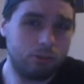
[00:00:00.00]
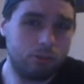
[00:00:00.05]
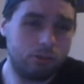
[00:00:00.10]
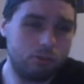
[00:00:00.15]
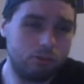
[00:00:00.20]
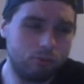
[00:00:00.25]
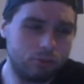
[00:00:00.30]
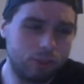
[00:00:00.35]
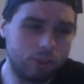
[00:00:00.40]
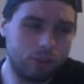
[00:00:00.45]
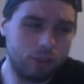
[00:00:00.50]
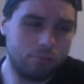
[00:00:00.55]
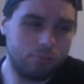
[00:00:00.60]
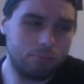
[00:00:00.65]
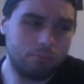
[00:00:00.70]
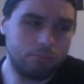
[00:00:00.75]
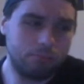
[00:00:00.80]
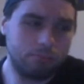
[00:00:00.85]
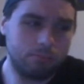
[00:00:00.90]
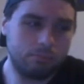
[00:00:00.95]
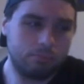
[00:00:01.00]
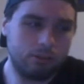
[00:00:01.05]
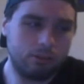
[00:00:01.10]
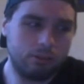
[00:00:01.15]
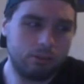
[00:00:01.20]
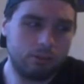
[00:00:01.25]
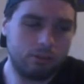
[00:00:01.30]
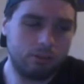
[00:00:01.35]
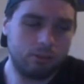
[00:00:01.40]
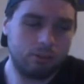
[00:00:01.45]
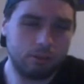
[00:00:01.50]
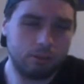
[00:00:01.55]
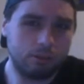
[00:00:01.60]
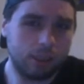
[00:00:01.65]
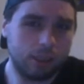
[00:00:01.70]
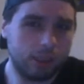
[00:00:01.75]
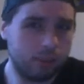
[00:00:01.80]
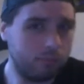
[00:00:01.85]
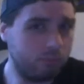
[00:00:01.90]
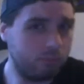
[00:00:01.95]
trying to
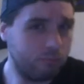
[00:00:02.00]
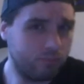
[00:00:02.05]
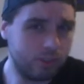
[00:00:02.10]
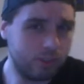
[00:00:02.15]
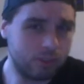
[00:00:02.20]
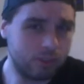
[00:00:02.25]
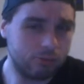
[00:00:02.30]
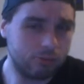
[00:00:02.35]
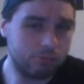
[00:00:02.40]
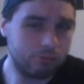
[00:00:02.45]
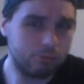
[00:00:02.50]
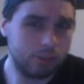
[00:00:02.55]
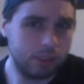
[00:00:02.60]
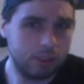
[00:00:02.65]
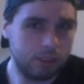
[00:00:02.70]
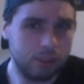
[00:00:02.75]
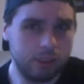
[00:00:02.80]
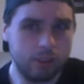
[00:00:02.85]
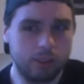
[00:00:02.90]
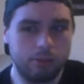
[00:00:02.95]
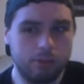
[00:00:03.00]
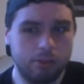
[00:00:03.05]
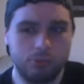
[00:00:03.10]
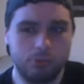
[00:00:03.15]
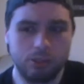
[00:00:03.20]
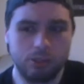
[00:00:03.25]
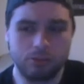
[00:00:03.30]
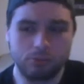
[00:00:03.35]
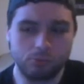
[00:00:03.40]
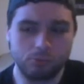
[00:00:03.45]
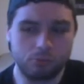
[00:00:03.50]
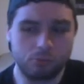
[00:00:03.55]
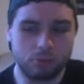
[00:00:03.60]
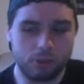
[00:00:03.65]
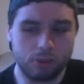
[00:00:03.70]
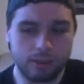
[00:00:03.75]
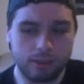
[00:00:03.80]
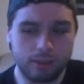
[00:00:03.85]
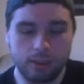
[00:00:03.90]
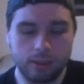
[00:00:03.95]
collect physical media. I'm also
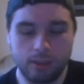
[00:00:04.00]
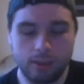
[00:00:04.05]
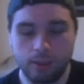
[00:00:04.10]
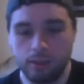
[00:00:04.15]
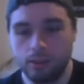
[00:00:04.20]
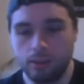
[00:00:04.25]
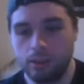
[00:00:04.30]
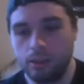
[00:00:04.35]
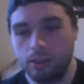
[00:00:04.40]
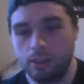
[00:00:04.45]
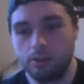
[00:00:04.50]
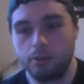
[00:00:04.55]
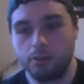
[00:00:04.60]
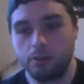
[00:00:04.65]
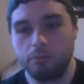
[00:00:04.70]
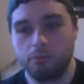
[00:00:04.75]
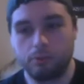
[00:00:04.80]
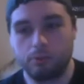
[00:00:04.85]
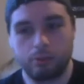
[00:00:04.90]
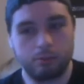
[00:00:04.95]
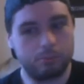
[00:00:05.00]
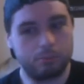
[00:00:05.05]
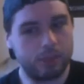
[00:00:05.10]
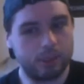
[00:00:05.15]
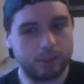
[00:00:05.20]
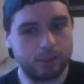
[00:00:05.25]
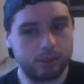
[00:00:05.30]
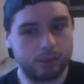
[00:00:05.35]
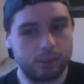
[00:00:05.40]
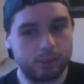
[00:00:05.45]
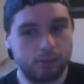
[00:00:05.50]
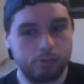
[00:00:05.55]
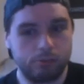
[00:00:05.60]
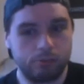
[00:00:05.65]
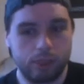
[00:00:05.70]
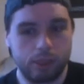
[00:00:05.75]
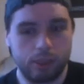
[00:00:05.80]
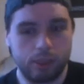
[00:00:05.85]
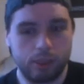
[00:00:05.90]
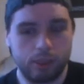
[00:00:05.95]
trying to find myself
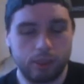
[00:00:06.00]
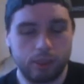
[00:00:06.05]
a